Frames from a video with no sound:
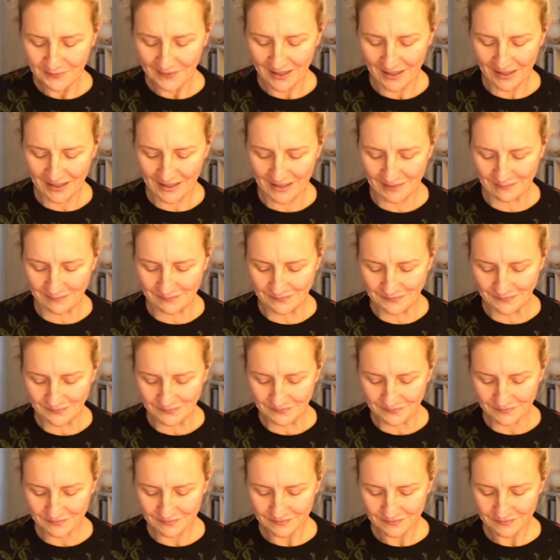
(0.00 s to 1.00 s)

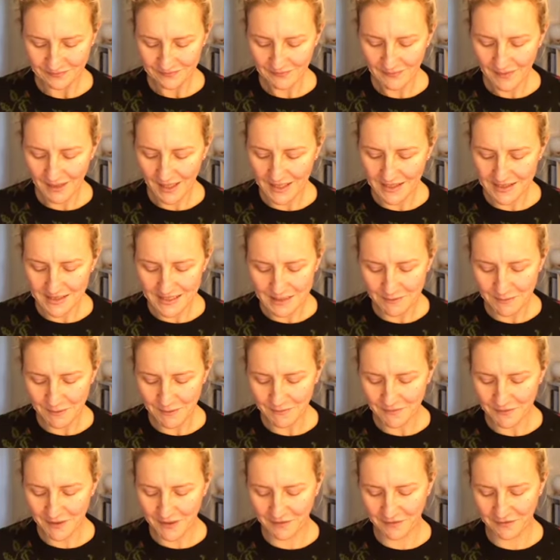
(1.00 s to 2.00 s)
And some
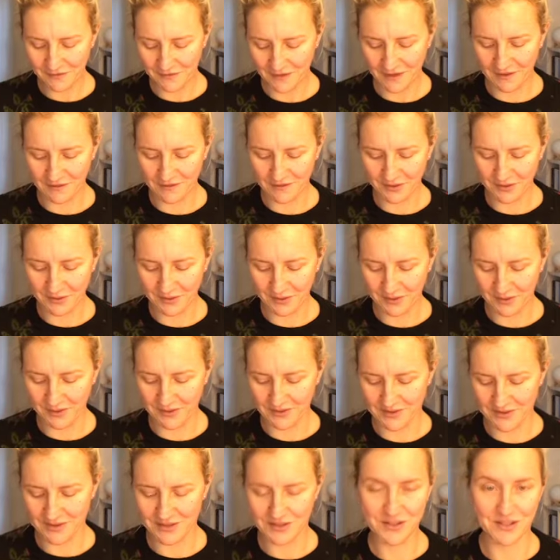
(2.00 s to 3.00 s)
of my favourite
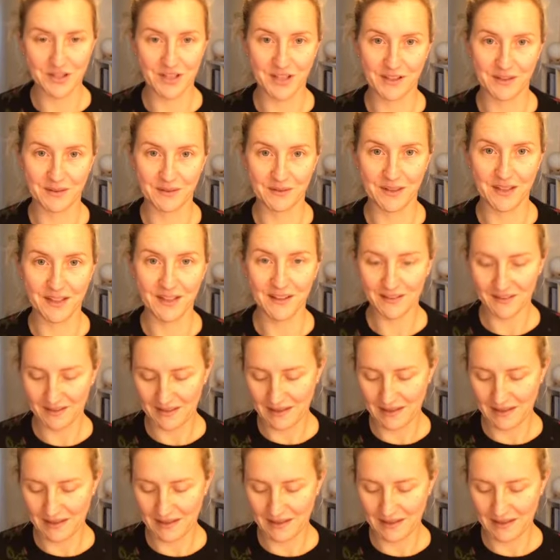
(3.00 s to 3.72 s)
oils to chill with,